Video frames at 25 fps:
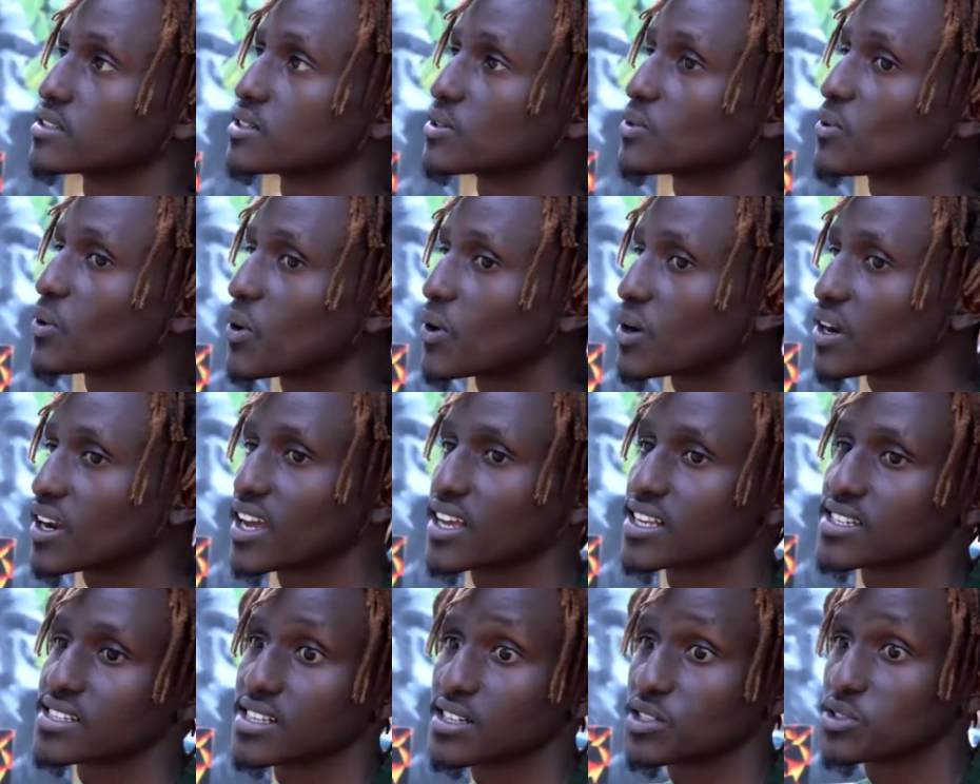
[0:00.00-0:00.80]

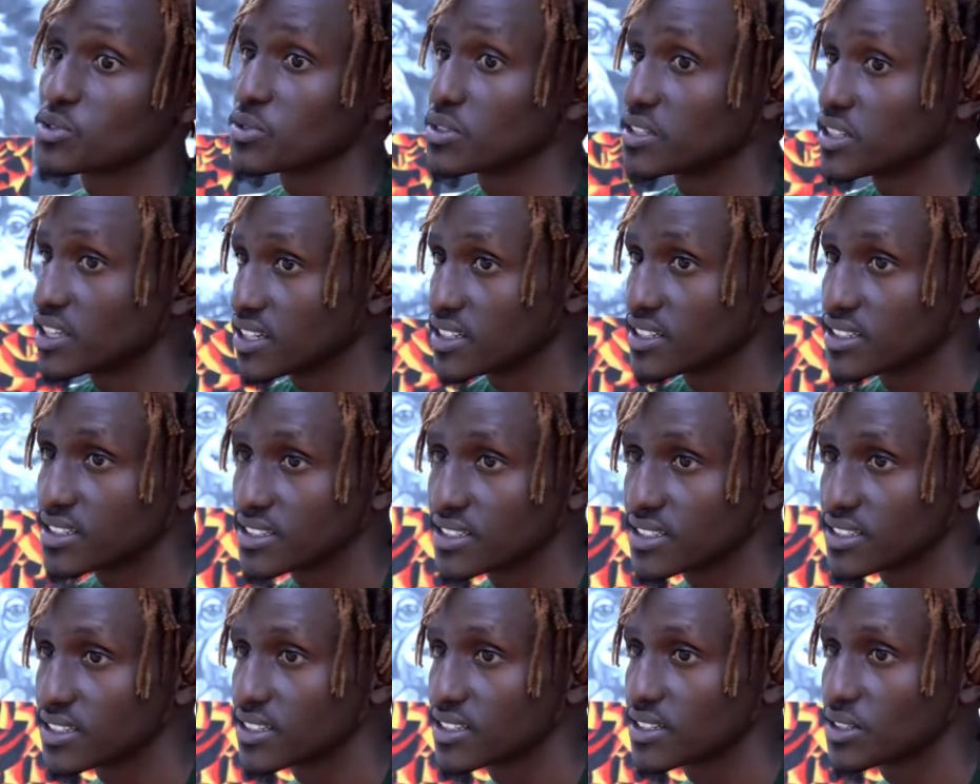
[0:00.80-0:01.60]
recognize that you did,
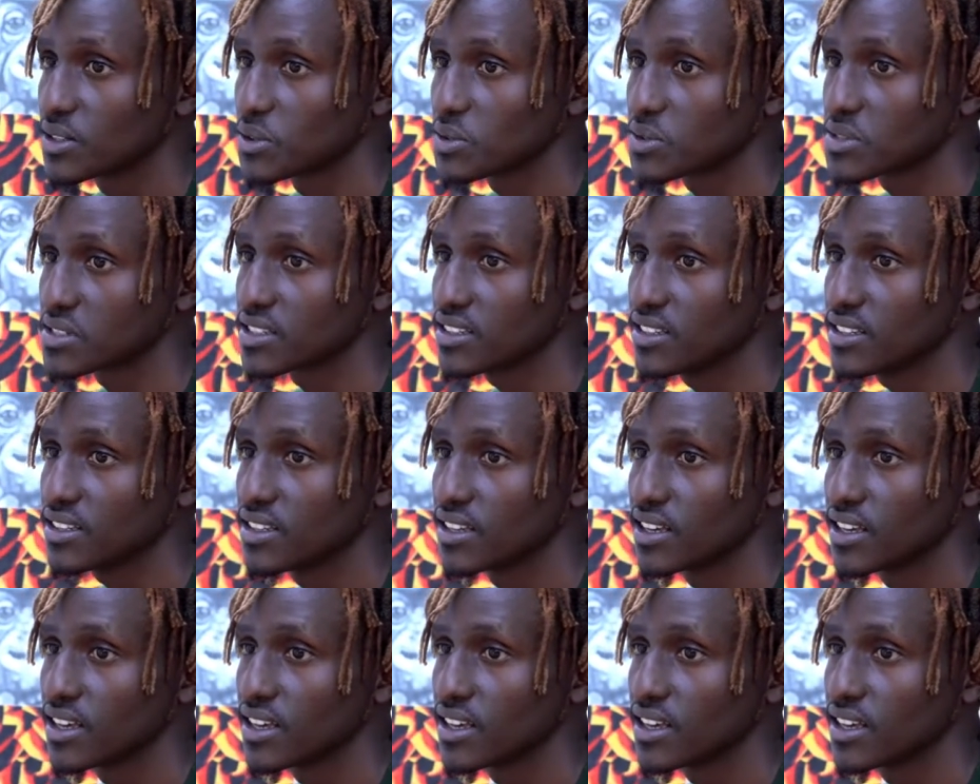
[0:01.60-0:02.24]
you see?